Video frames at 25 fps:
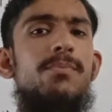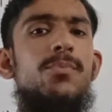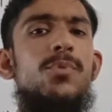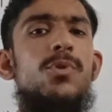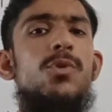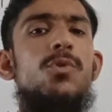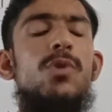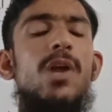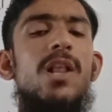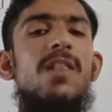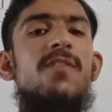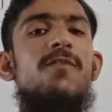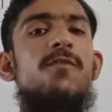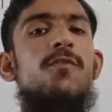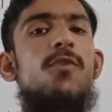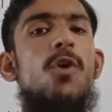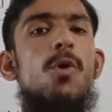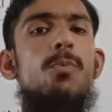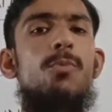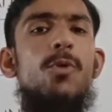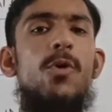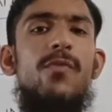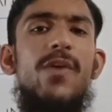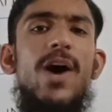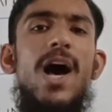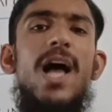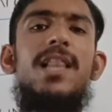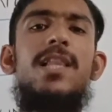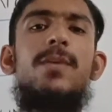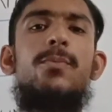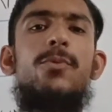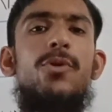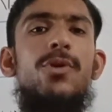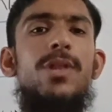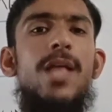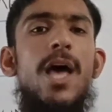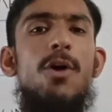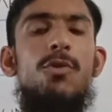plural form of all the
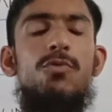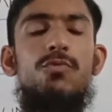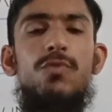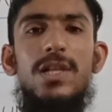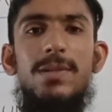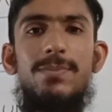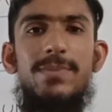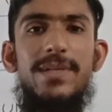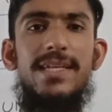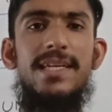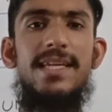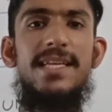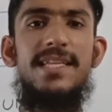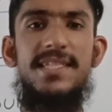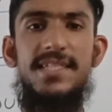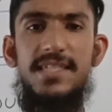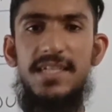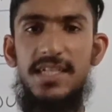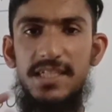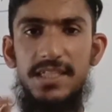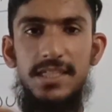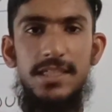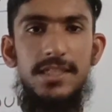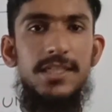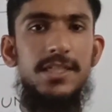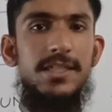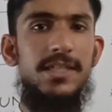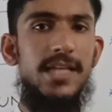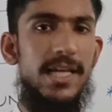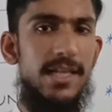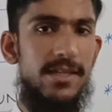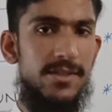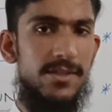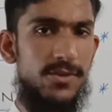pronoun will be studied in detail.